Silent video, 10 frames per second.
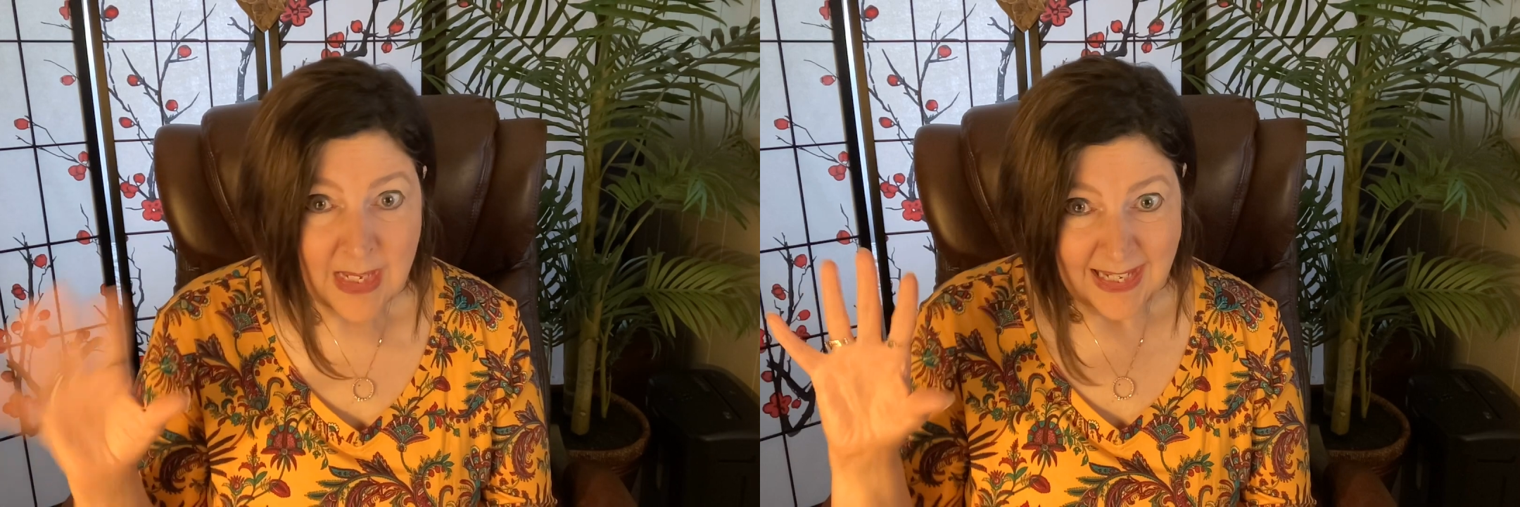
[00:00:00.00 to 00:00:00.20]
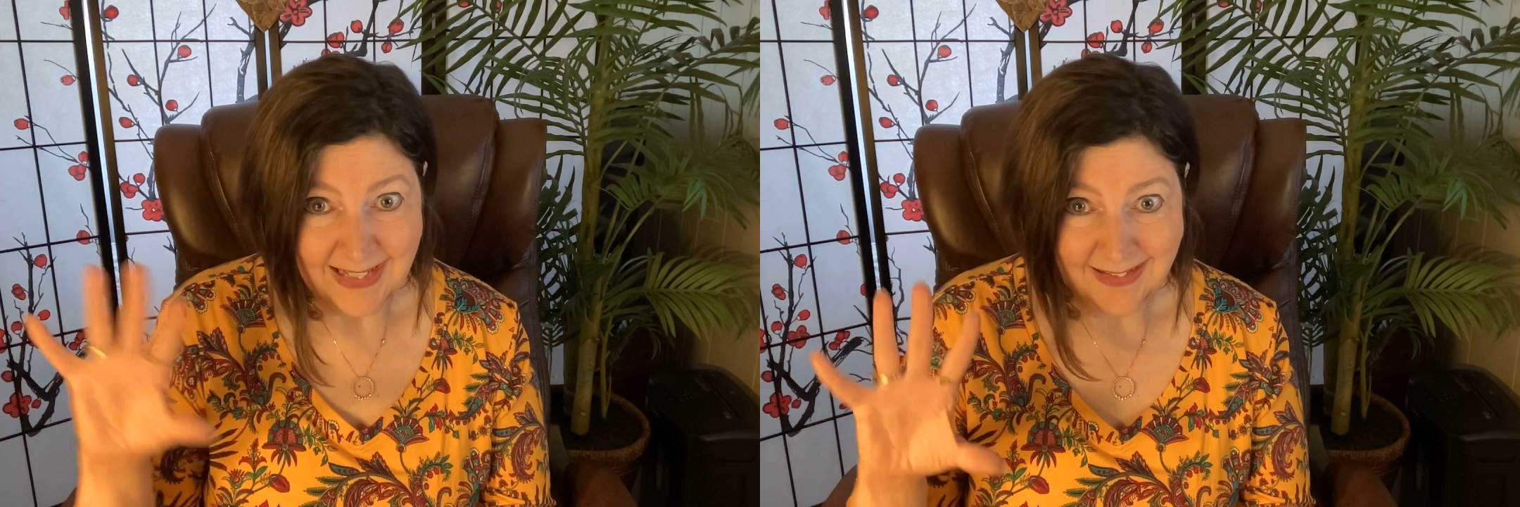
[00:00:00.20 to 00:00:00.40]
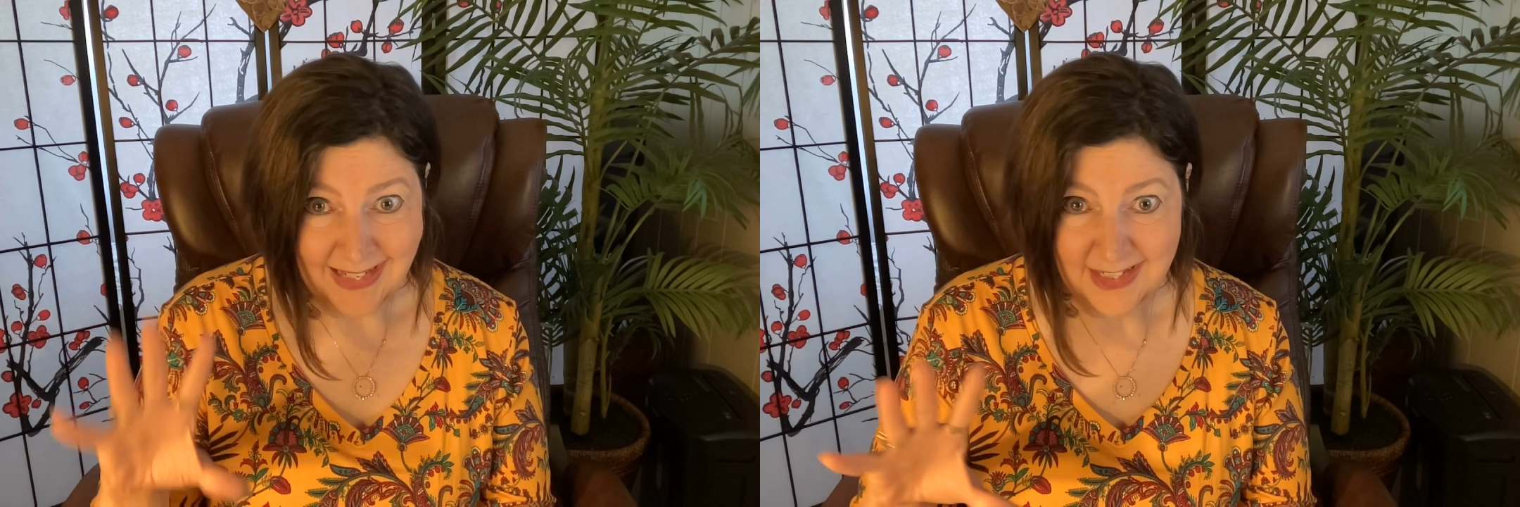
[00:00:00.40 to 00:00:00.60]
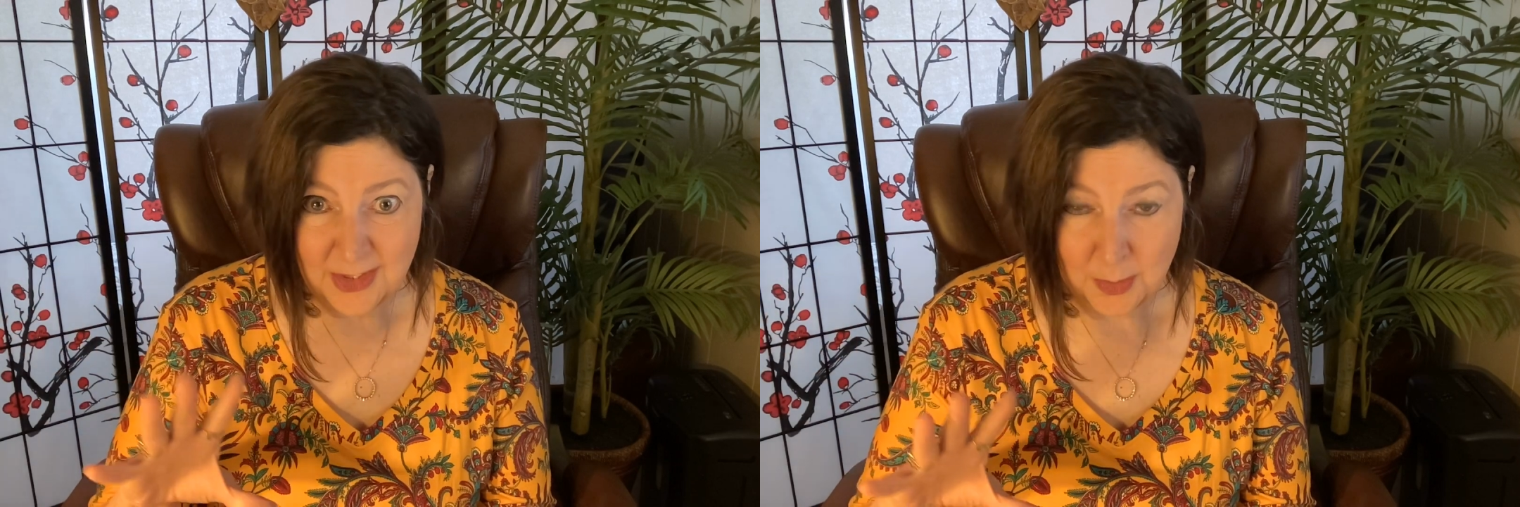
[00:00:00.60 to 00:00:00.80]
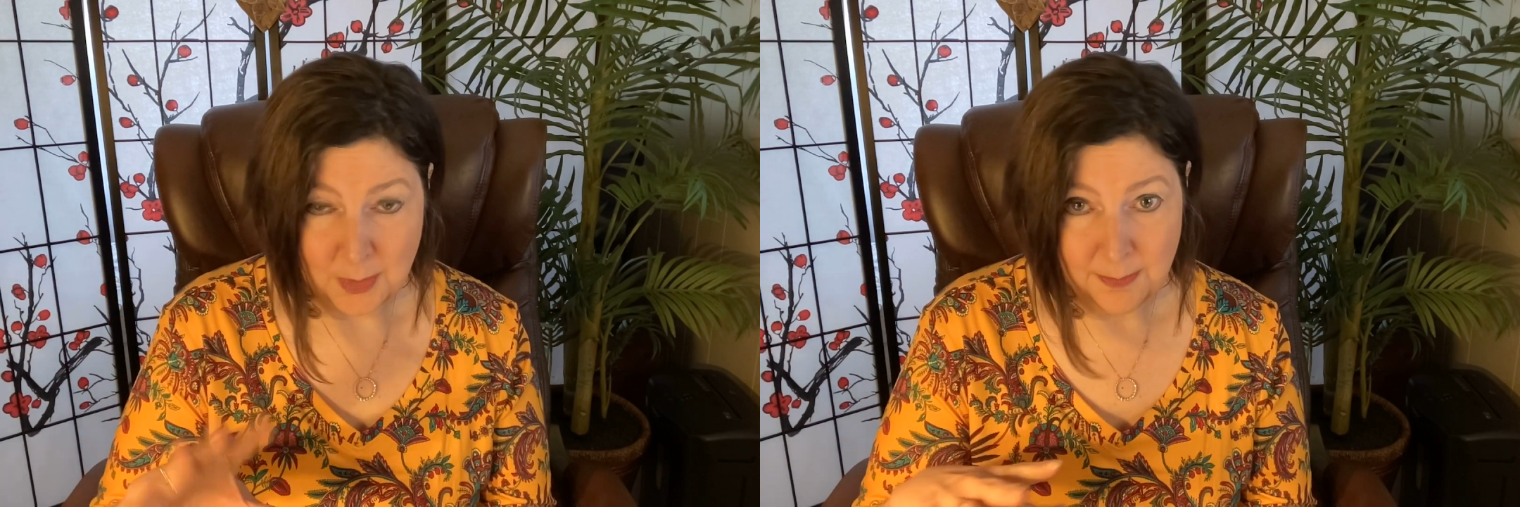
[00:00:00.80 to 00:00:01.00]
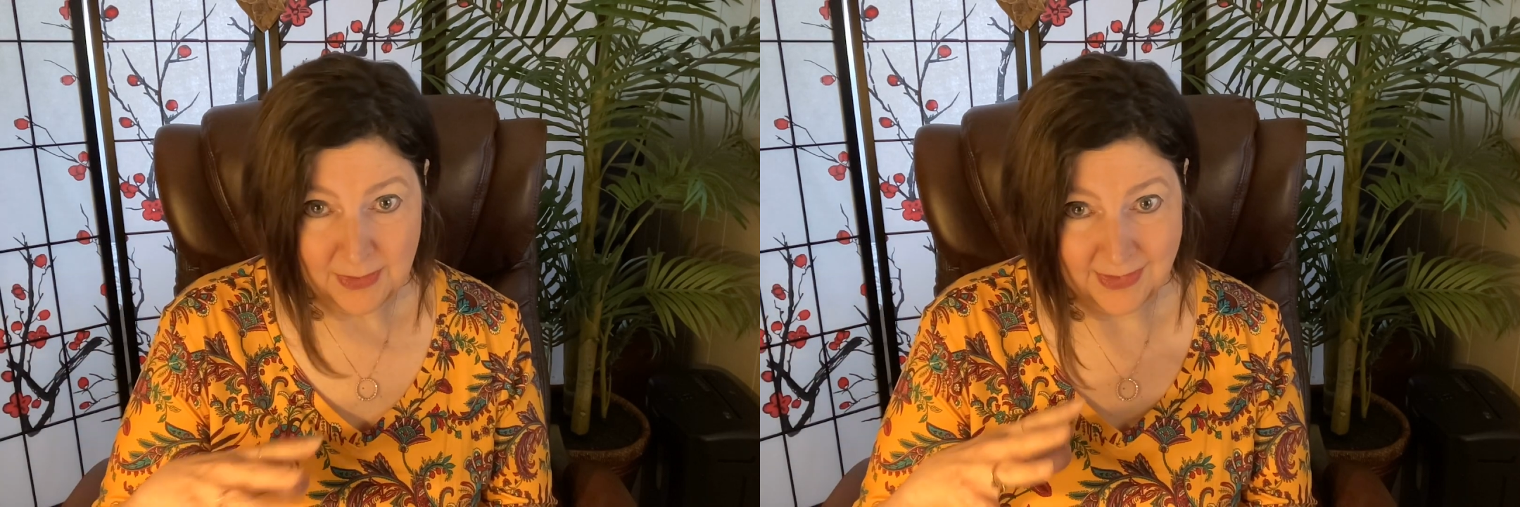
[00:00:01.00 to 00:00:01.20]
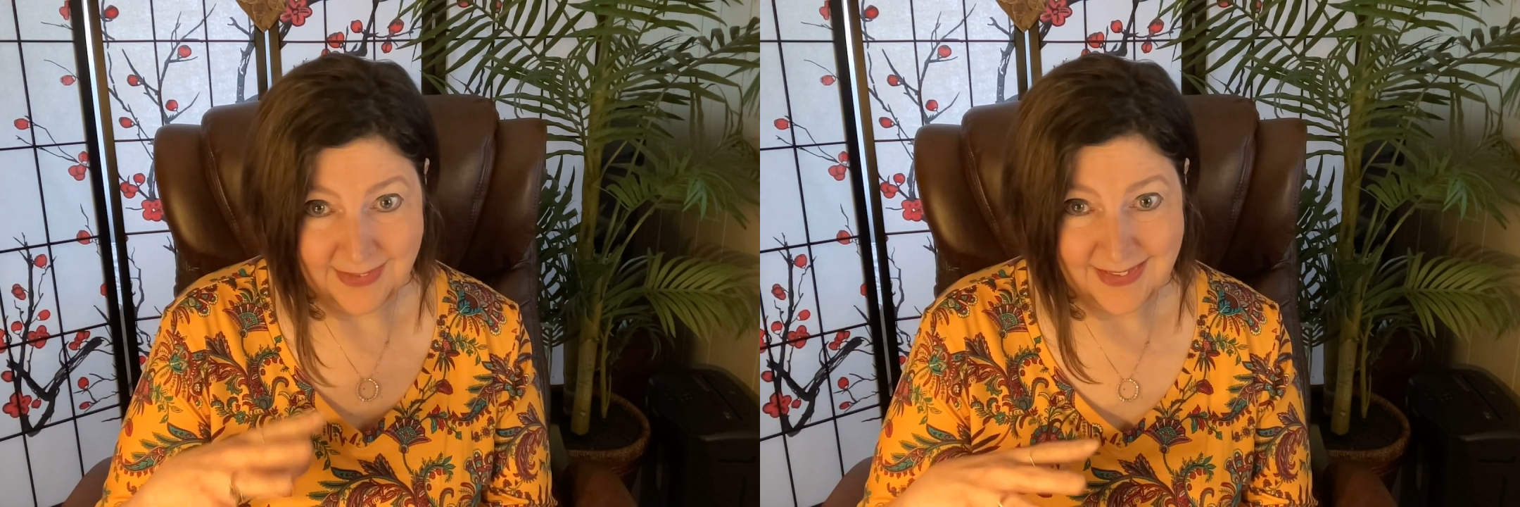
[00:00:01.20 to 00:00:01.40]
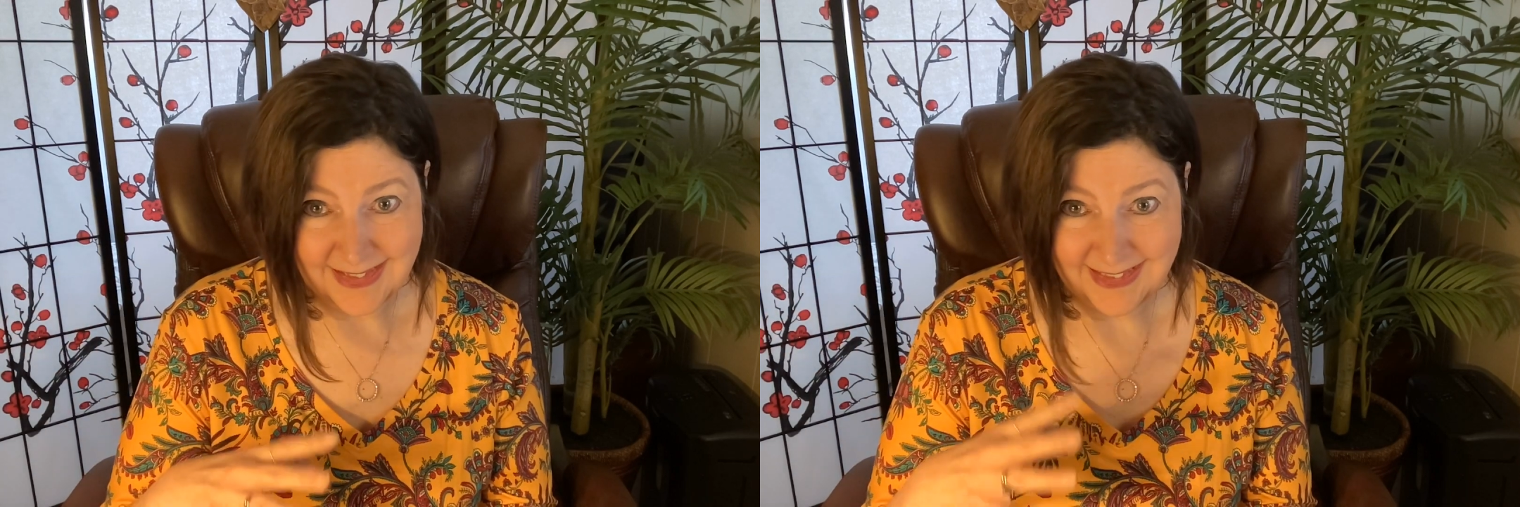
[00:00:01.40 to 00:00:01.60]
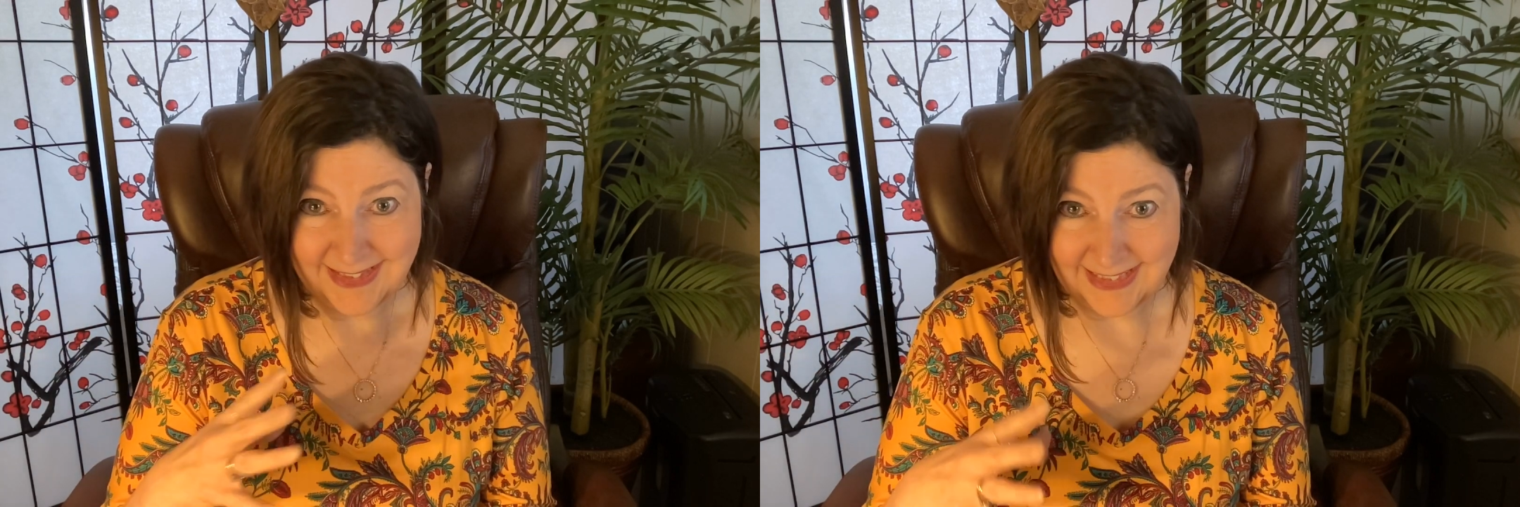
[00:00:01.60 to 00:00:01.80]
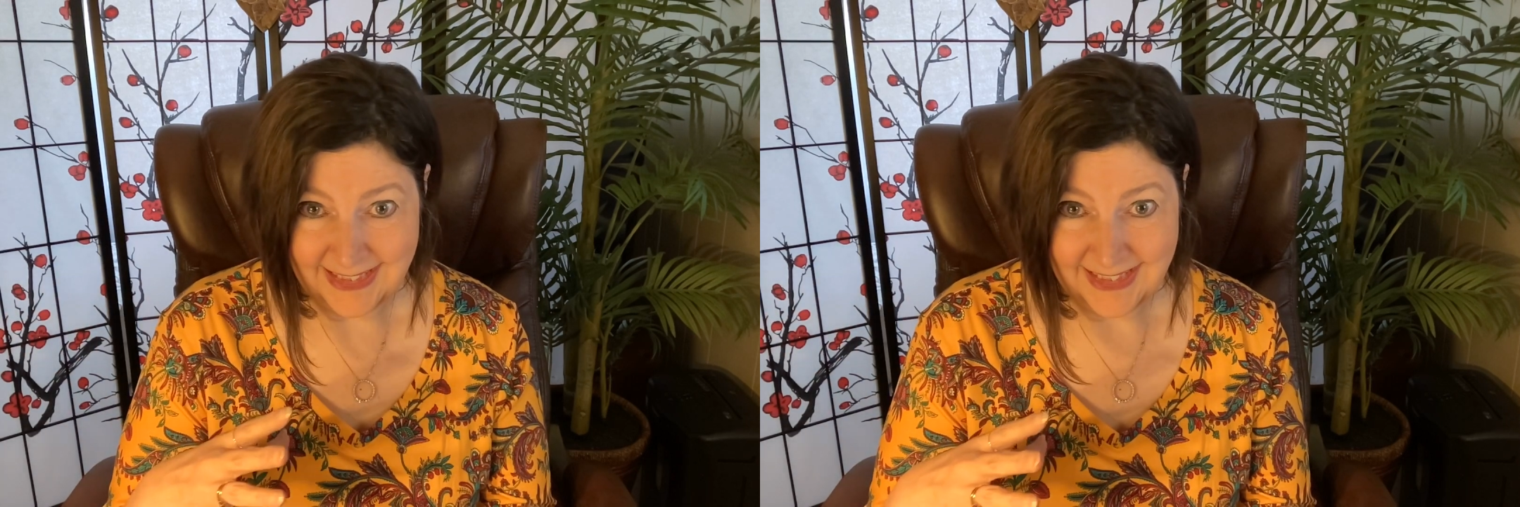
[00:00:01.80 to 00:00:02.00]
And a lot of newer buildings in
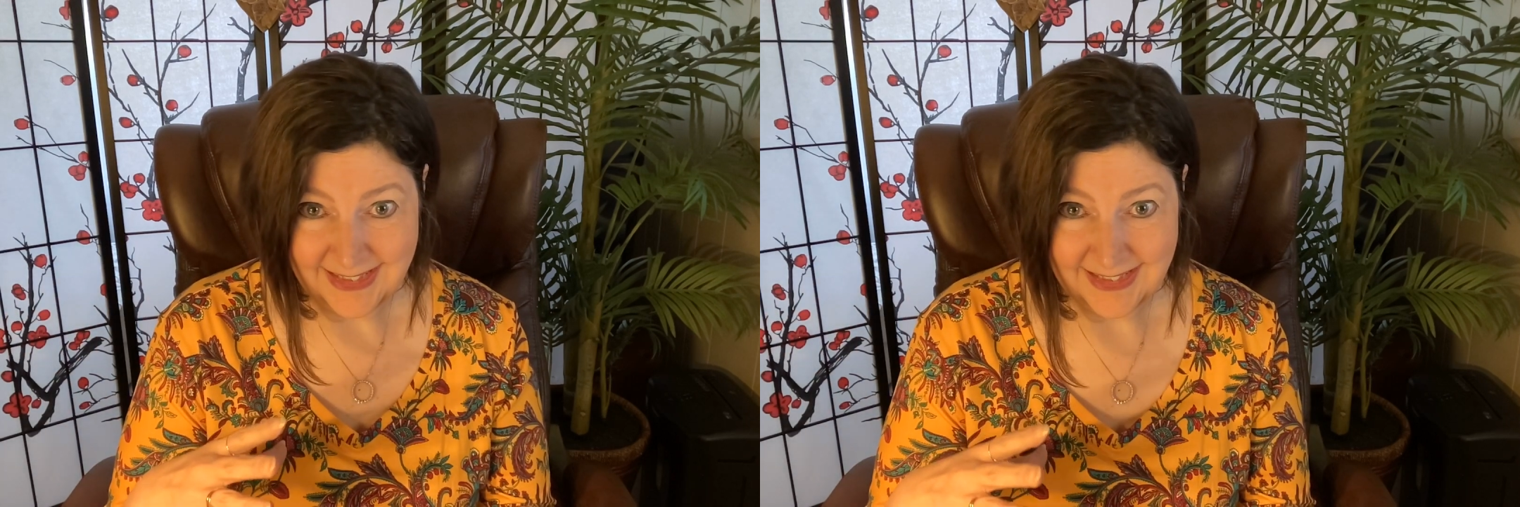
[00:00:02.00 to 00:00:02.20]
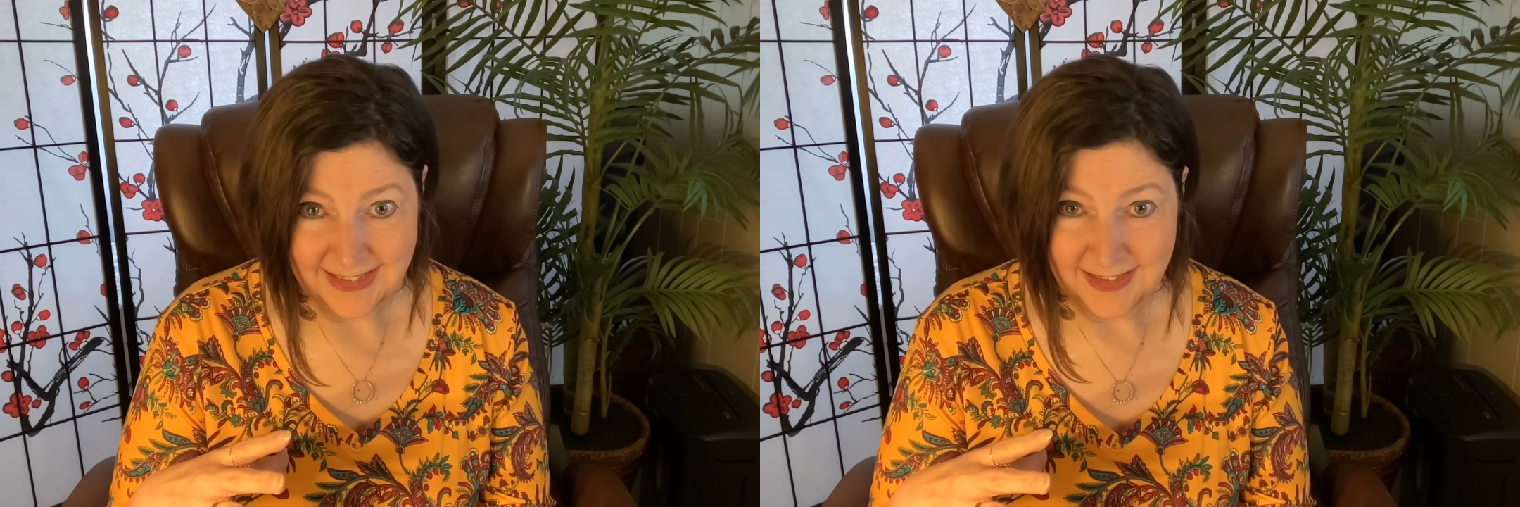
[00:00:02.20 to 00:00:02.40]
cities,